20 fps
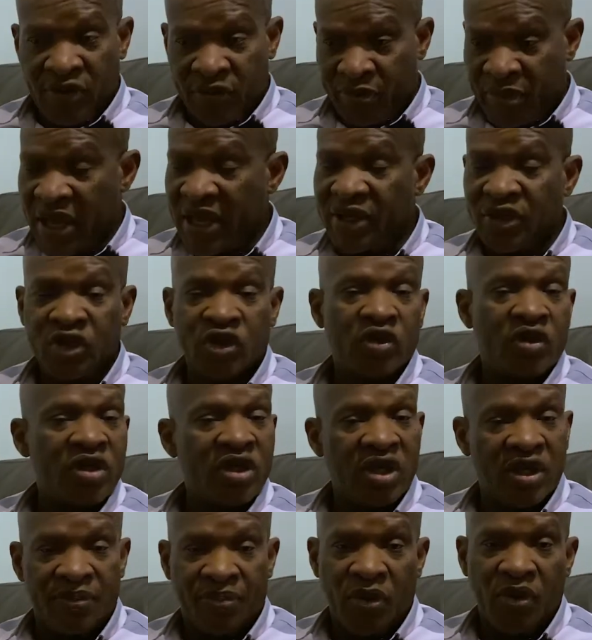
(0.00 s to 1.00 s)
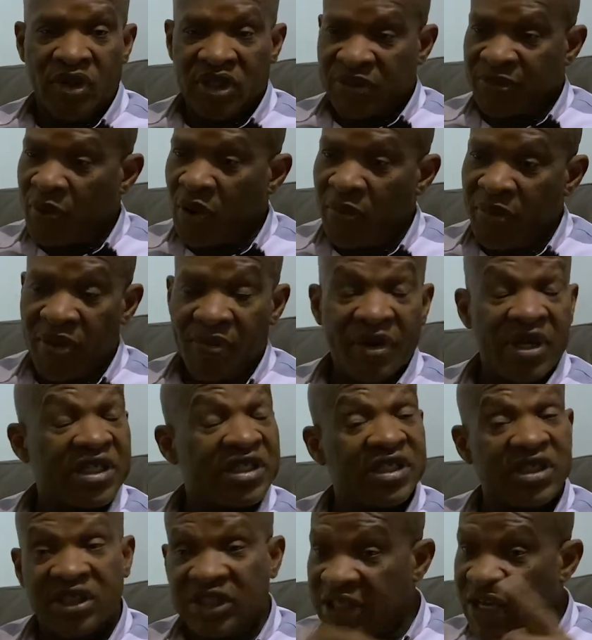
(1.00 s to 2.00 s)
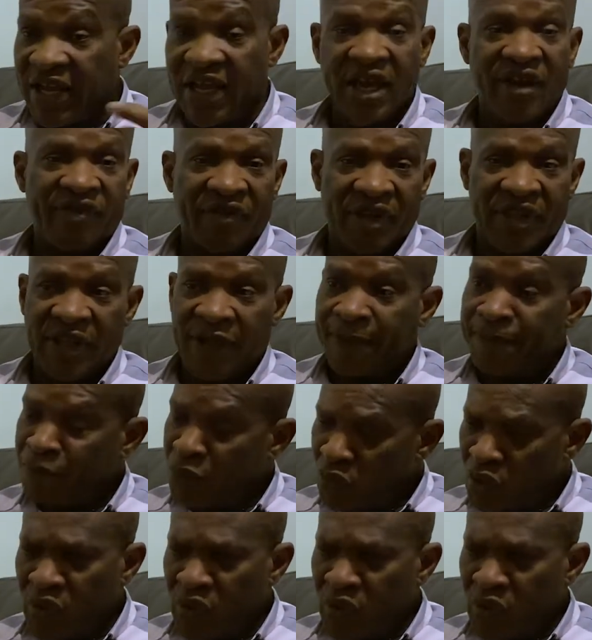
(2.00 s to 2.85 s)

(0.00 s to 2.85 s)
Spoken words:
You make sure he put his pumping machine, check everything.